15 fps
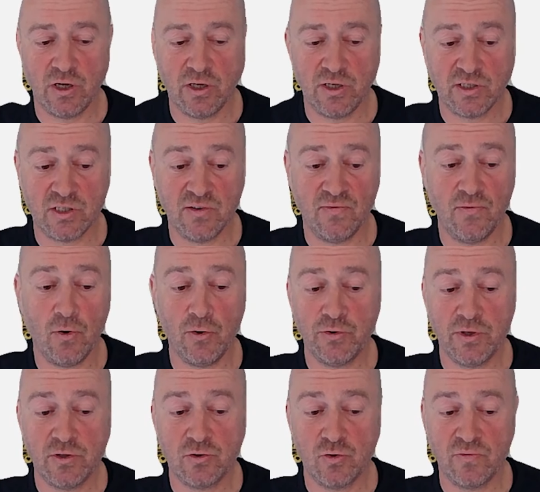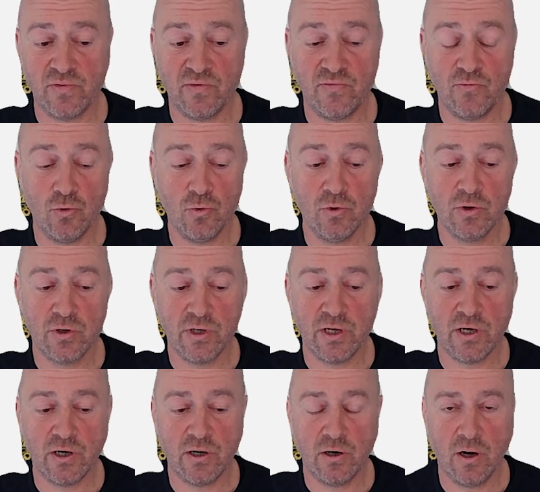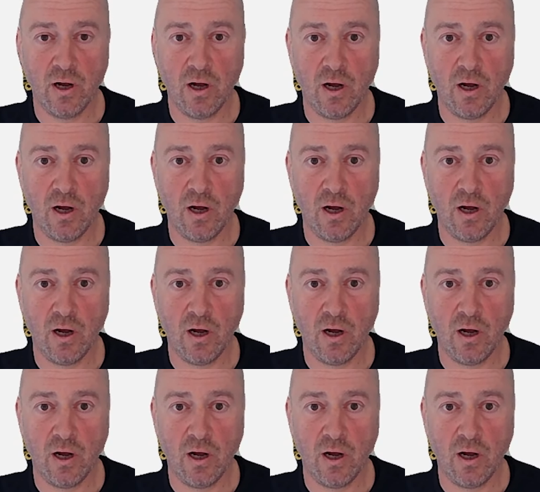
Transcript: is defaulted to the full here,